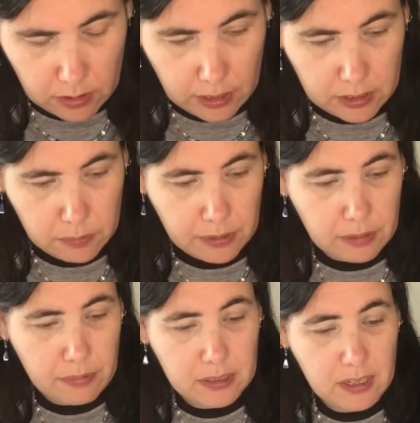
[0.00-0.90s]
Gassed
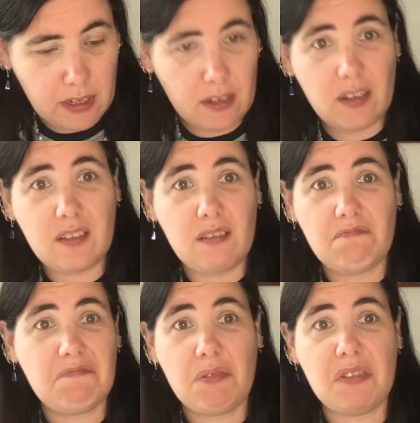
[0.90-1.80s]
Picnic Basket, because
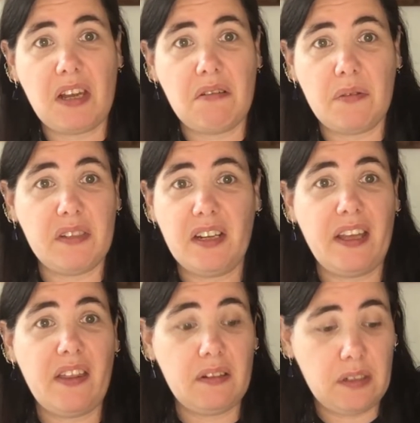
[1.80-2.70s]
it was out and I was like,
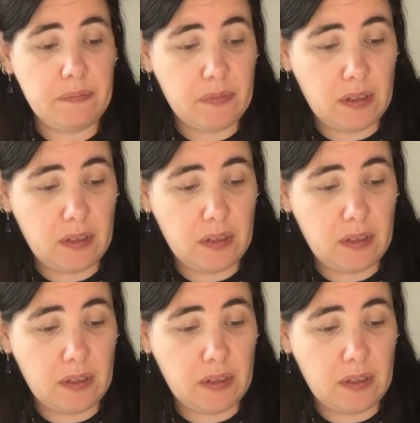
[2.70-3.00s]
yeah, that'll do.